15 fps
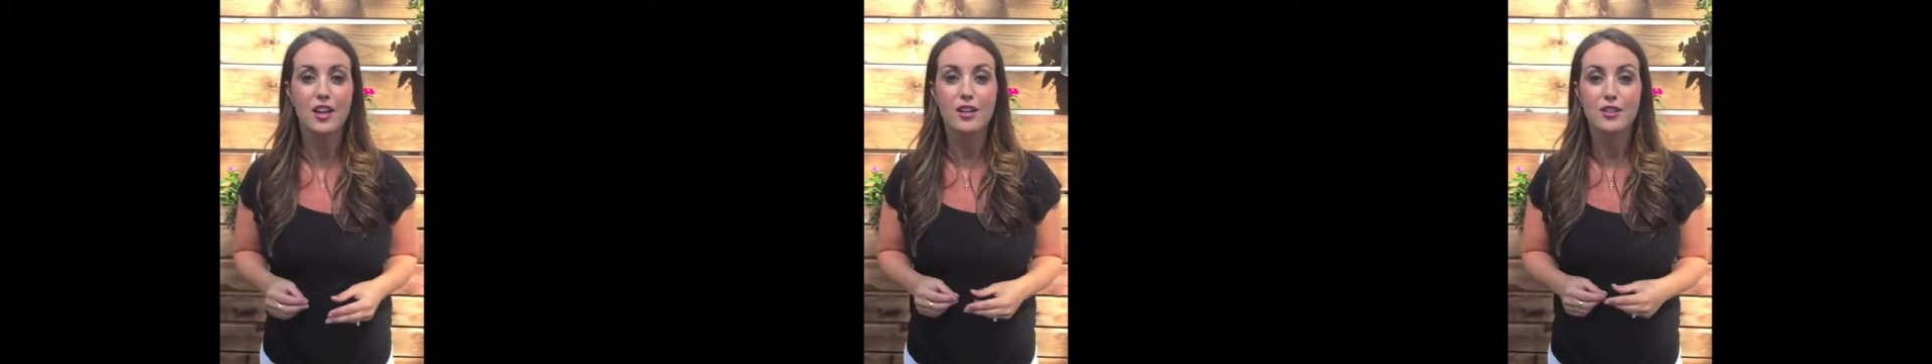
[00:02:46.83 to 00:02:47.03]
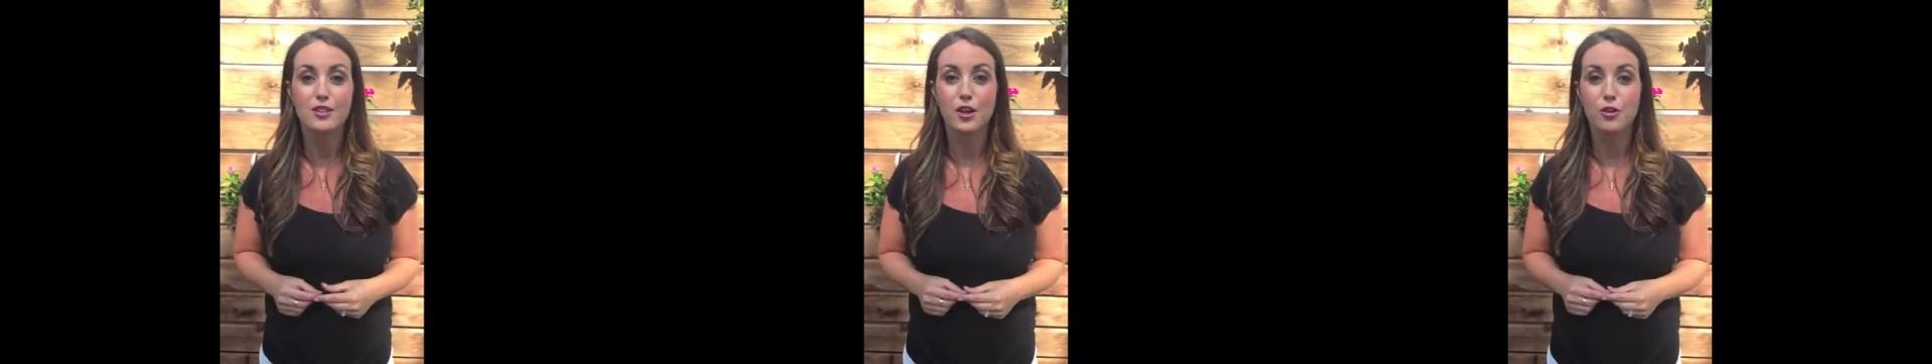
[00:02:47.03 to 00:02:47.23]

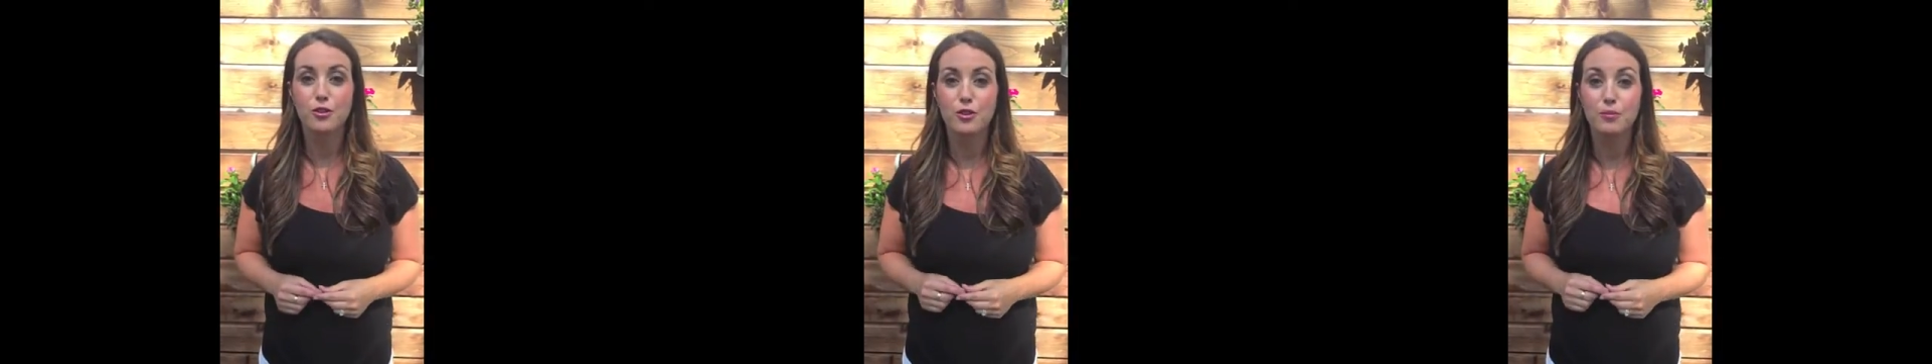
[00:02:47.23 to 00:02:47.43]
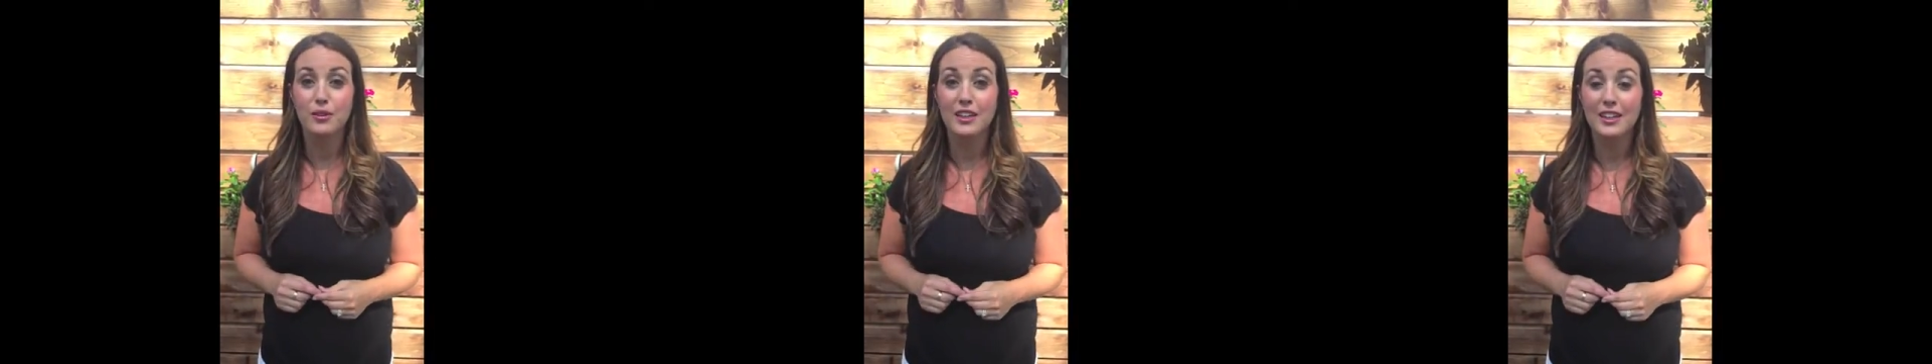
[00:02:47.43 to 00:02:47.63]
So
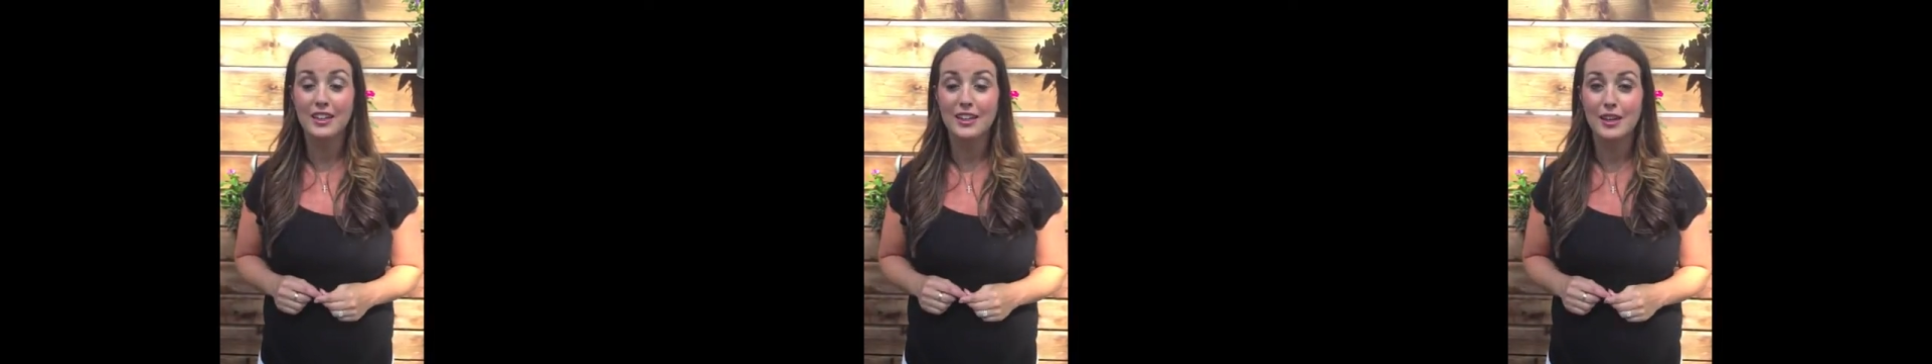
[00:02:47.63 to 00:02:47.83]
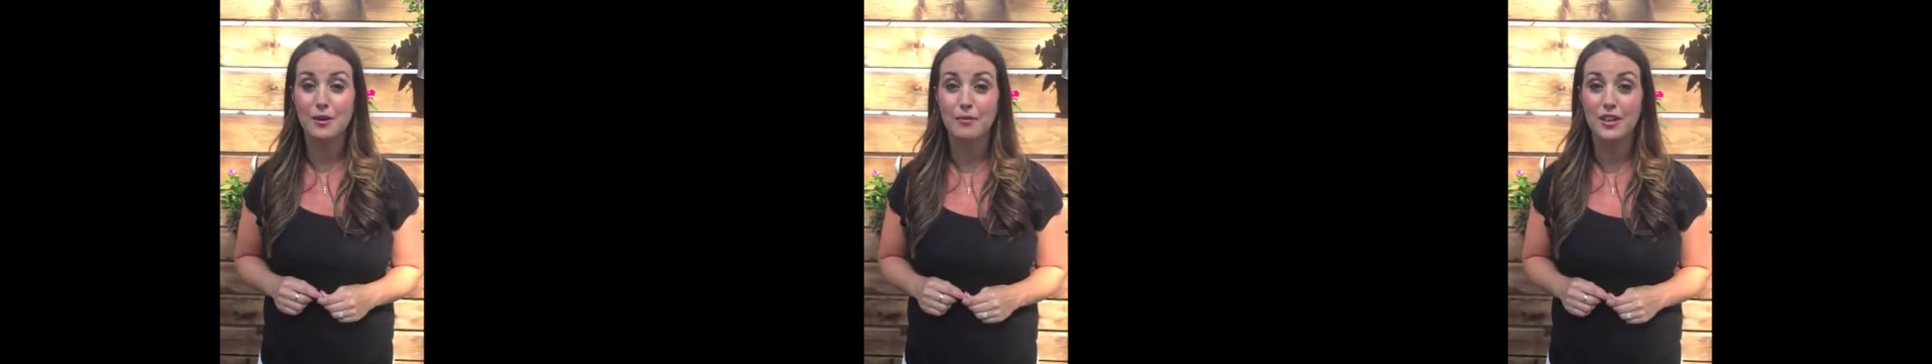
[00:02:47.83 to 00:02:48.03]
in the
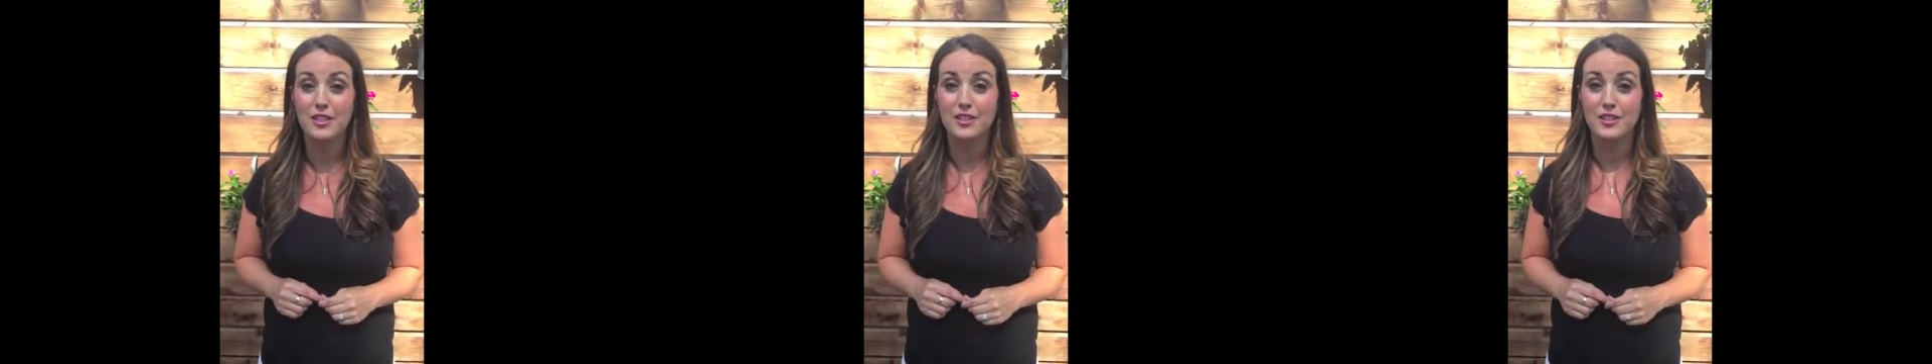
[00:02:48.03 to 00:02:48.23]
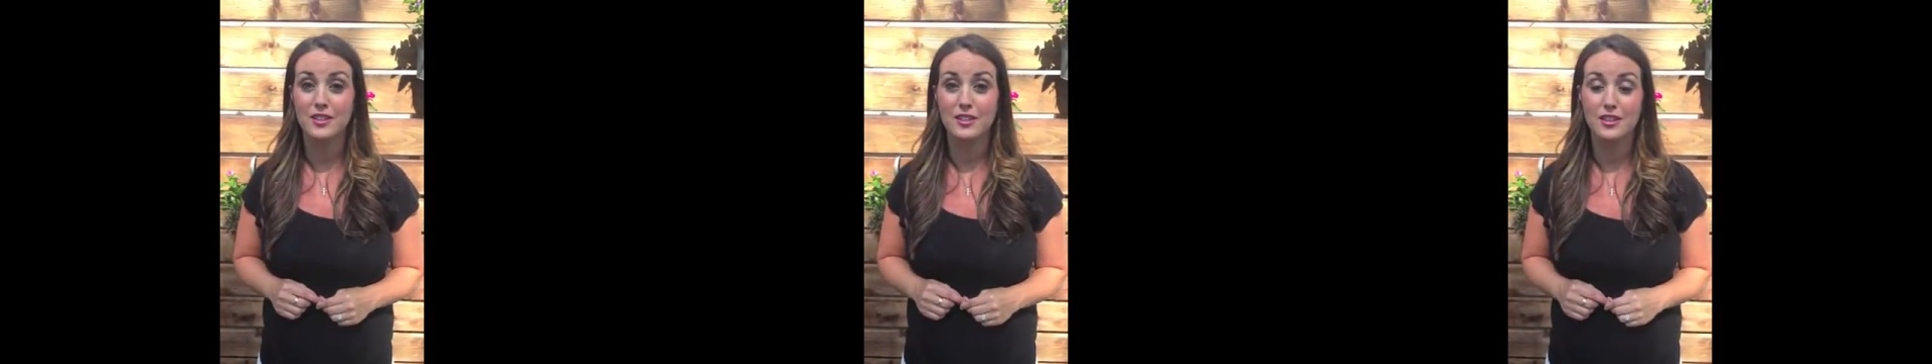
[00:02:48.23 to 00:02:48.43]
beginning I
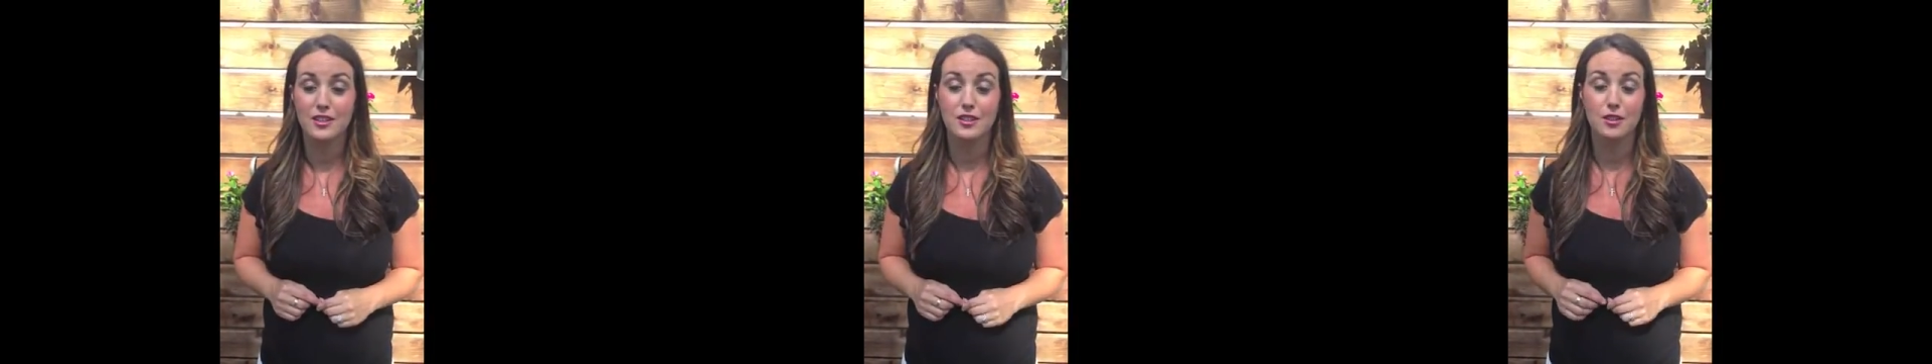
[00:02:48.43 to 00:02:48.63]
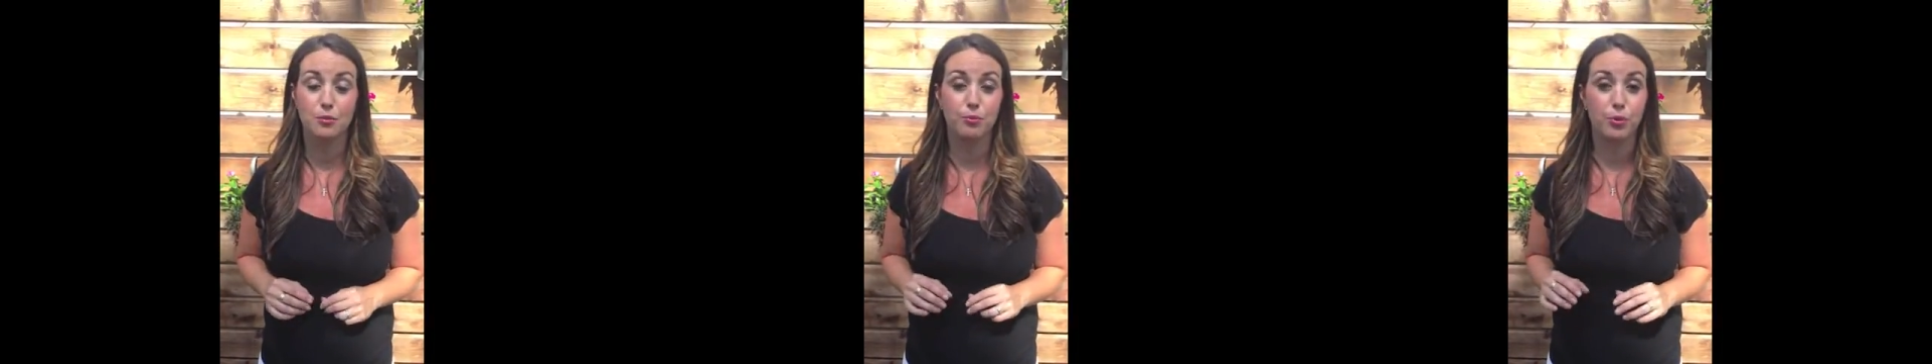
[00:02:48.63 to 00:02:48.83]
mentioned that
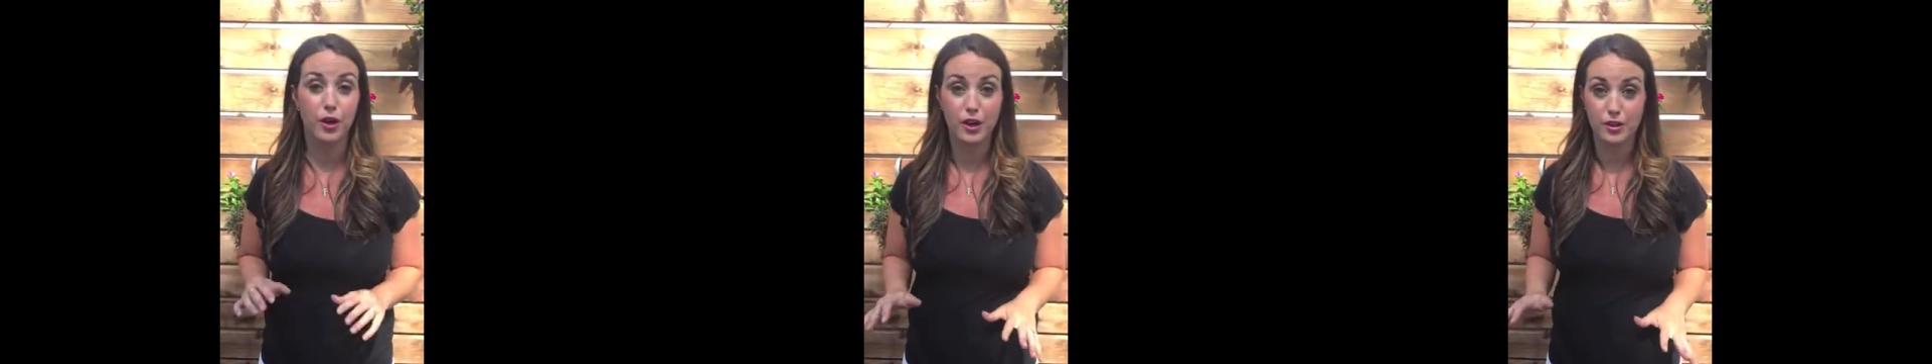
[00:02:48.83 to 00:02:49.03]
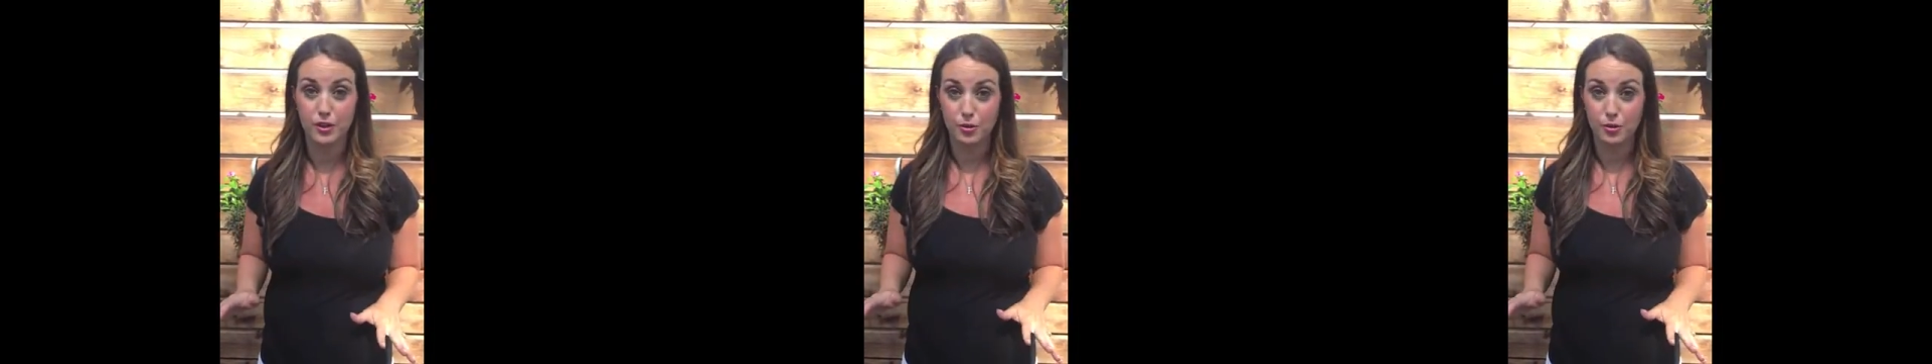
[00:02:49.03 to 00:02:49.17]
this is a brand